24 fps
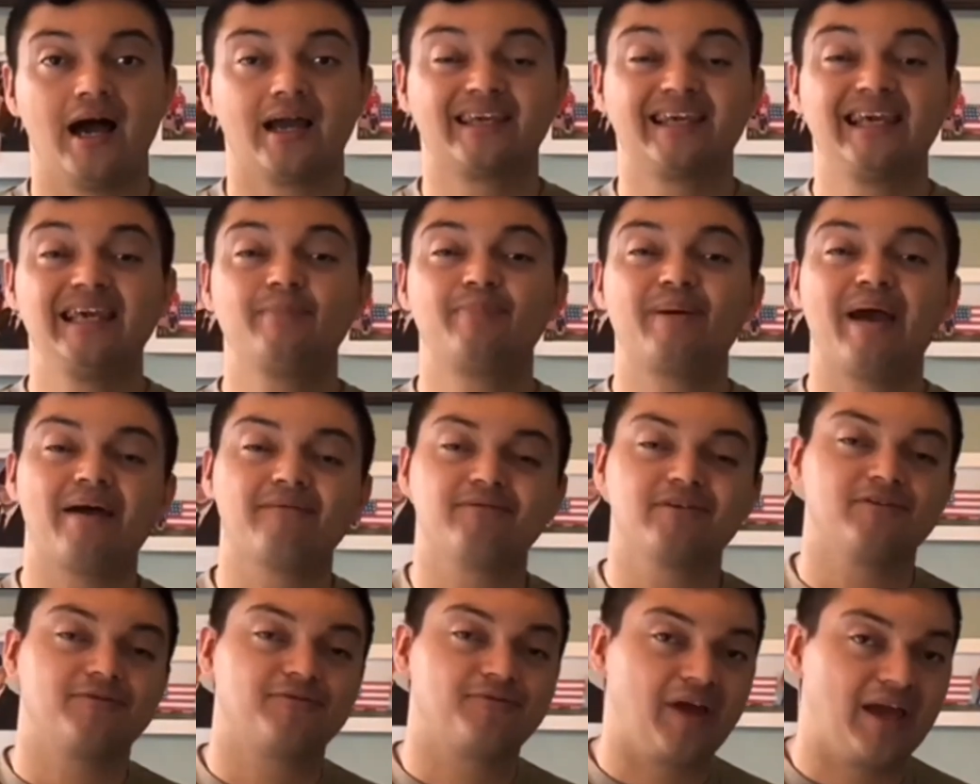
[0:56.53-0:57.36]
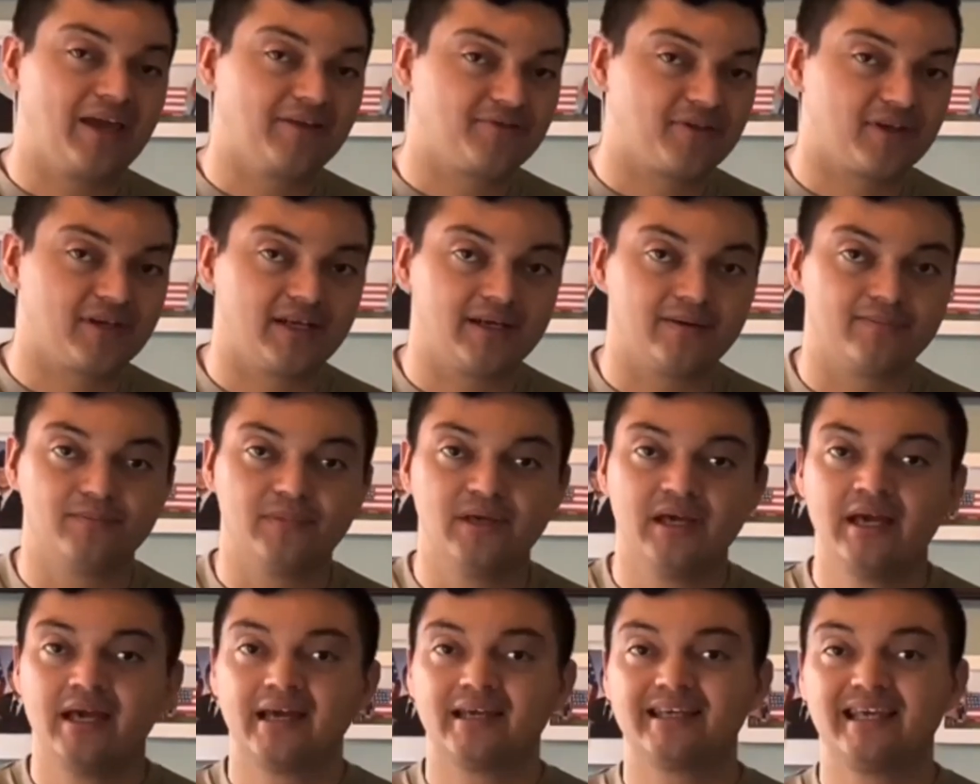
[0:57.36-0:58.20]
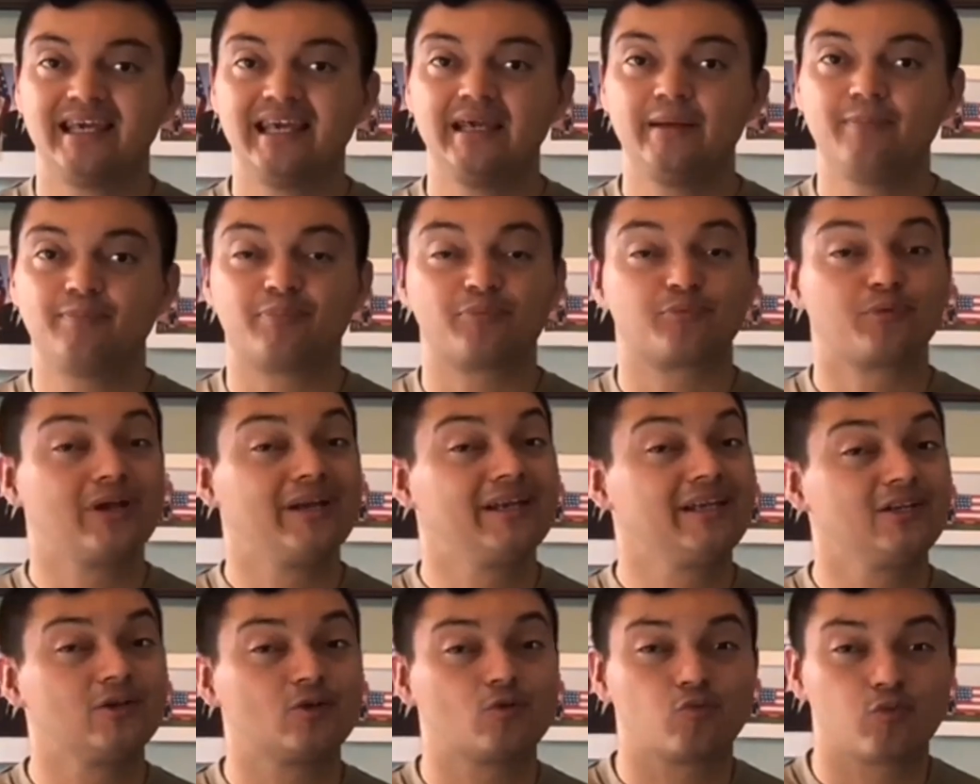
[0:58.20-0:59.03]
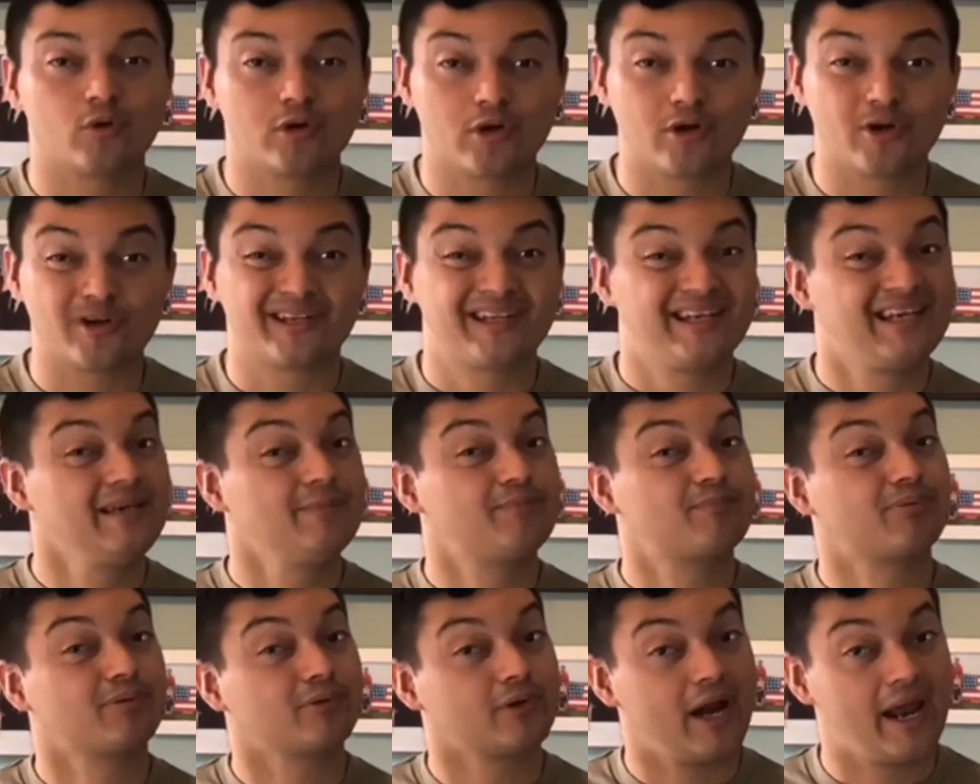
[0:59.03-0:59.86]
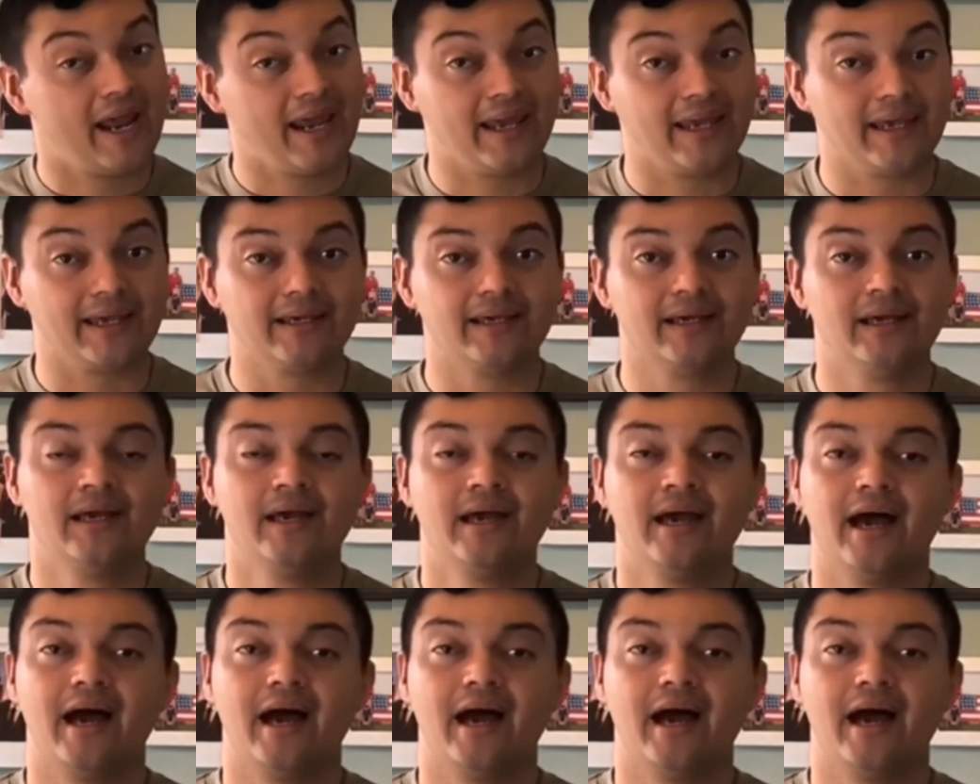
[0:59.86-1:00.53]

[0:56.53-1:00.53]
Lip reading: Keep having faith in him. Keep reading your word. Keep praying.